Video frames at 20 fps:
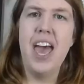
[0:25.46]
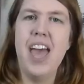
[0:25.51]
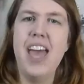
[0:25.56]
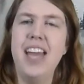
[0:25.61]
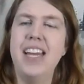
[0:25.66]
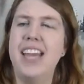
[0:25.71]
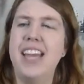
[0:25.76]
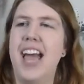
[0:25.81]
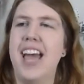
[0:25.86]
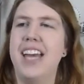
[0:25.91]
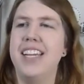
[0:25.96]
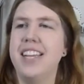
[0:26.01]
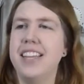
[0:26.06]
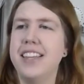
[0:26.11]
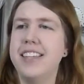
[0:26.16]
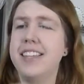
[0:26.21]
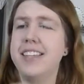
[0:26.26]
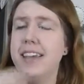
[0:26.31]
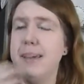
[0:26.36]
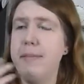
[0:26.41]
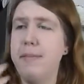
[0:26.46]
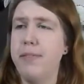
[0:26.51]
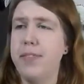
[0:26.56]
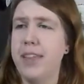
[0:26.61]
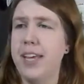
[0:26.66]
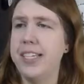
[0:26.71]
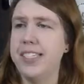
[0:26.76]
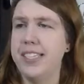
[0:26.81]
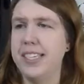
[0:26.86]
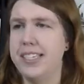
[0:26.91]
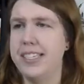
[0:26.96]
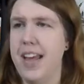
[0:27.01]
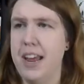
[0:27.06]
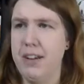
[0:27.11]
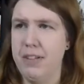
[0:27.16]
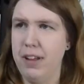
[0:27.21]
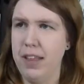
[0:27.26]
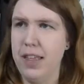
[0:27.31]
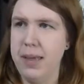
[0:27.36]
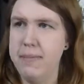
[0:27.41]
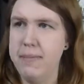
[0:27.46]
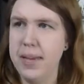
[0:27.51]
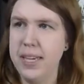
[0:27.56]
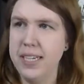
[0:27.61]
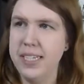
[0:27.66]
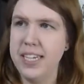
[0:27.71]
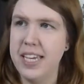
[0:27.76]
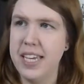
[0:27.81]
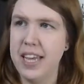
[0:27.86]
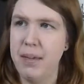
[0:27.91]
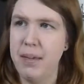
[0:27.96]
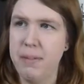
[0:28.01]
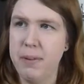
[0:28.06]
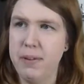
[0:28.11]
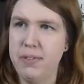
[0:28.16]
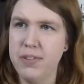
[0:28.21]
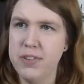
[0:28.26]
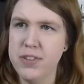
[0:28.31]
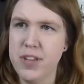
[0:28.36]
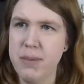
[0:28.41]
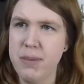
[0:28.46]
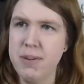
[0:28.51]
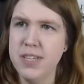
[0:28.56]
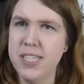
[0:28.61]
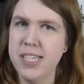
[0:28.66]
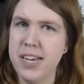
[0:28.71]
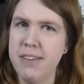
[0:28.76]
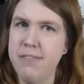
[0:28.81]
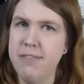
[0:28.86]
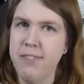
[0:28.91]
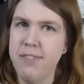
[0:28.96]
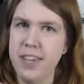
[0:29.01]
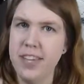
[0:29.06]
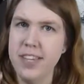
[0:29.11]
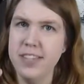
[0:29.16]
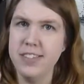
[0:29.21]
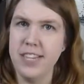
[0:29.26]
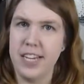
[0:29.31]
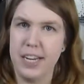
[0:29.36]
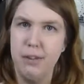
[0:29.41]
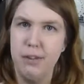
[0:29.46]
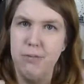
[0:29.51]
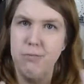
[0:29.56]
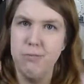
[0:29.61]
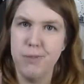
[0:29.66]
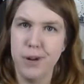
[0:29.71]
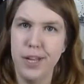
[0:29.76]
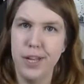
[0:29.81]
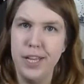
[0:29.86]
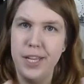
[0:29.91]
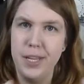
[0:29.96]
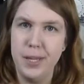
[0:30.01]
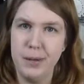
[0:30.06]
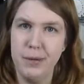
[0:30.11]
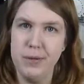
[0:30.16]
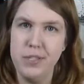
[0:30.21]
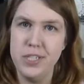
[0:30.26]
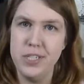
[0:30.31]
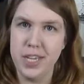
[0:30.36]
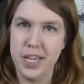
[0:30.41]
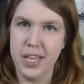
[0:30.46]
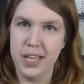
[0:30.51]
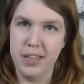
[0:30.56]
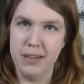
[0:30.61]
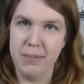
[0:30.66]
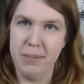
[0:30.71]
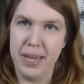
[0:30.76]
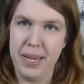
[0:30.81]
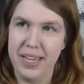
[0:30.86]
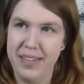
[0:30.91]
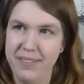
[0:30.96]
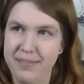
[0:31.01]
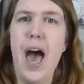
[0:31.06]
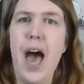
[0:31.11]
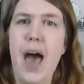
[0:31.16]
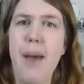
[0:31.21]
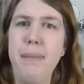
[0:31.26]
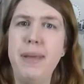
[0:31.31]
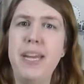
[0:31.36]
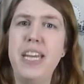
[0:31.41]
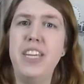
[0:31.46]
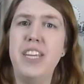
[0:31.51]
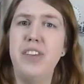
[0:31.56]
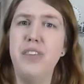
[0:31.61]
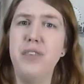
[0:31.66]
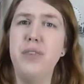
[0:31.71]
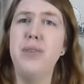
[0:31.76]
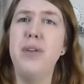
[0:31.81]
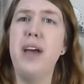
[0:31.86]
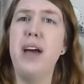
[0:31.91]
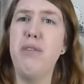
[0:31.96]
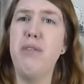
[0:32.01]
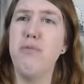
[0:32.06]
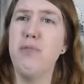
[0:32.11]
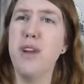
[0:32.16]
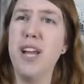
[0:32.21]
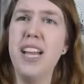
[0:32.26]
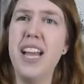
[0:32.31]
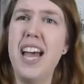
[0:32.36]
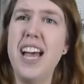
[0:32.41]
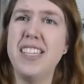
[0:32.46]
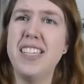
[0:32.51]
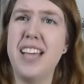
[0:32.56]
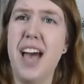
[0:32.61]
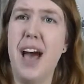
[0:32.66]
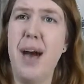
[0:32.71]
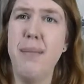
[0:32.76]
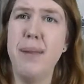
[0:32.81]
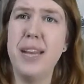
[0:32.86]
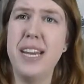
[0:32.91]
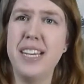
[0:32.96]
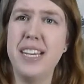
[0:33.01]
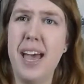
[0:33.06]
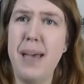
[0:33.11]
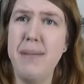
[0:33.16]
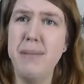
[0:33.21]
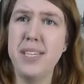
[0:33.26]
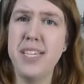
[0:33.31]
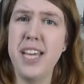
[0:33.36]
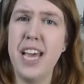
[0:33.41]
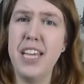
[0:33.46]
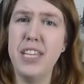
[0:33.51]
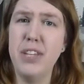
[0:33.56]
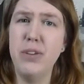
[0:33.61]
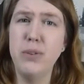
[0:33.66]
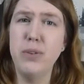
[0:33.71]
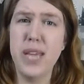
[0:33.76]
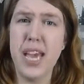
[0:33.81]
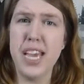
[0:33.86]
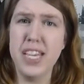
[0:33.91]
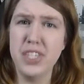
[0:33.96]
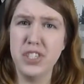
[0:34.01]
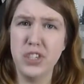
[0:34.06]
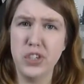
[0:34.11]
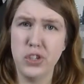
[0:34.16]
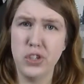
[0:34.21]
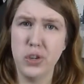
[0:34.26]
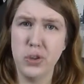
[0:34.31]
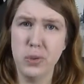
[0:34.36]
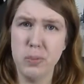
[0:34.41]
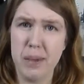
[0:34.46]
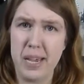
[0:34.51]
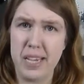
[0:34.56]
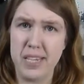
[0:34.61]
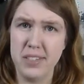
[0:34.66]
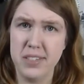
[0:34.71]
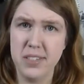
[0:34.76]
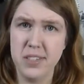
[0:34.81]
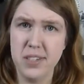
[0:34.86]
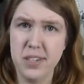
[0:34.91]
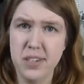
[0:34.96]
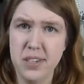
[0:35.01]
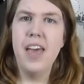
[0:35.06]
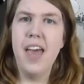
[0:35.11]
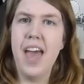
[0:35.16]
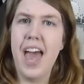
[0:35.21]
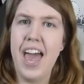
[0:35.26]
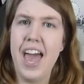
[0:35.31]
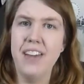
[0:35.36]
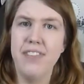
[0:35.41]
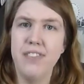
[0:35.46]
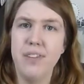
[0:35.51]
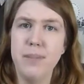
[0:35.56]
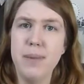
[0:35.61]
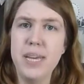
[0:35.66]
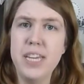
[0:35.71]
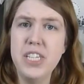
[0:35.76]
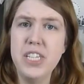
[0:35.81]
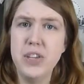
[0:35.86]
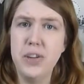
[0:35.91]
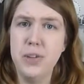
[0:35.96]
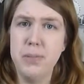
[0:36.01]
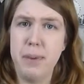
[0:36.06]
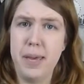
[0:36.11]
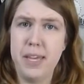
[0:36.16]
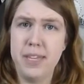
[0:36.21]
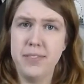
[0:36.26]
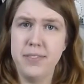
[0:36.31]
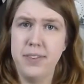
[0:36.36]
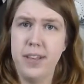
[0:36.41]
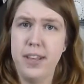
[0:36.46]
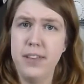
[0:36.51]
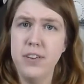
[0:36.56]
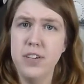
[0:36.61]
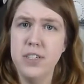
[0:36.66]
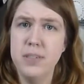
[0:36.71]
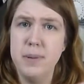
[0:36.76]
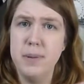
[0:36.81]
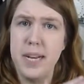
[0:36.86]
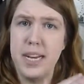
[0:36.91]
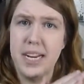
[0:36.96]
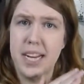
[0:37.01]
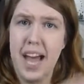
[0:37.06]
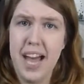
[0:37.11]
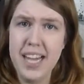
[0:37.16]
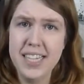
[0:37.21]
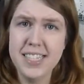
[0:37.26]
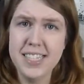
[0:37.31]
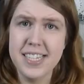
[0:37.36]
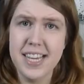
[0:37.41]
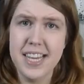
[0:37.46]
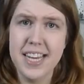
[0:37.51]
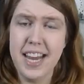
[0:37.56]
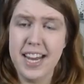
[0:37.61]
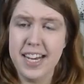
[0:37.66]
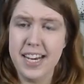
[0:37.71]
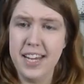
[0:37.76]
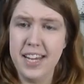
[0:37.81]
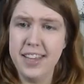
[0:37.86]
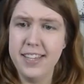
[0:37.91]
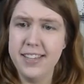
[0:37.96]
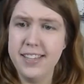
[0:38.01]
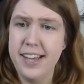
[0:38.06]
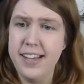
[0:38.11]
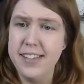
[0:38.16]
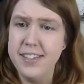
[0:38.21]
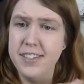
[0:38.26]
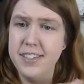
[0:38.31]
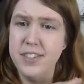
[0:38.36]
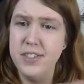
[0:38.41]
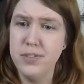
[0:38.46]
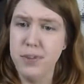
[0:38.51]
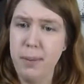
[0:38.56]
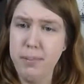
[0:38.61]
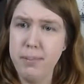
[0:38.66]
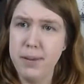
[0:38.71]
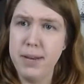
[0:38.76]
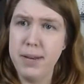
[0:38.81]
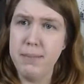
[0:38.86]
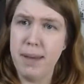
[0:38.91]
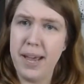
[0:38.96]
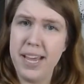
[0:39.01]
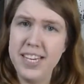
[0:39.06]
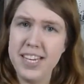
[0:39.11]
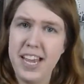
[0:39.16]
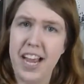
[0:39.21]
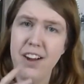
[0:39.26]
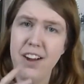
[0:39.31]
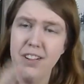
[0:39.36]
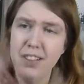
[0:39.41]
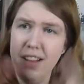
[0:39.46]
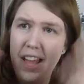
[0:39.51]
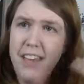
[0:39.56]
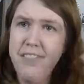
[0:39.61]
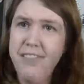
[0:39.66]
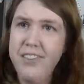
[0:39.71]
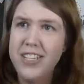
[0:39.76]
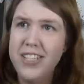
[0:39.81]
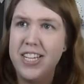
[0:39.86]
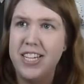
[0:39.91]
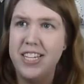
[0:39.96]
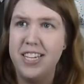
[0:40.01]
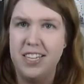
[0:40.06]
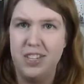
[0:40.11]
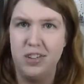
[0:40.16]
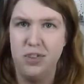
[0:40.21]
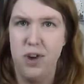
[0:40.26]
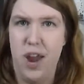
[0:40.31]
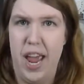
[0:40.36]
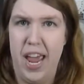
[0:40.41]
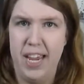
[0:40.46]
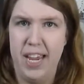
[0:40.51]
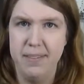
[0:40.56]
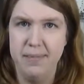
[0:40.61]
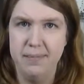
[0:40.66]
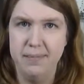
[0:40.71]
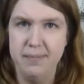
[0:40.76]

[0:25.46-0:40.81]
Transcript: And yeah, in the scheme of things, that's not really a big deal, but for some reason it feels like a really huge deal to me. I mean, you do not realize how many times a day you taste your toothpaste. And for me, toothpaste flavor has been a constant, and now that that's disrupted, my entire life is in disarray.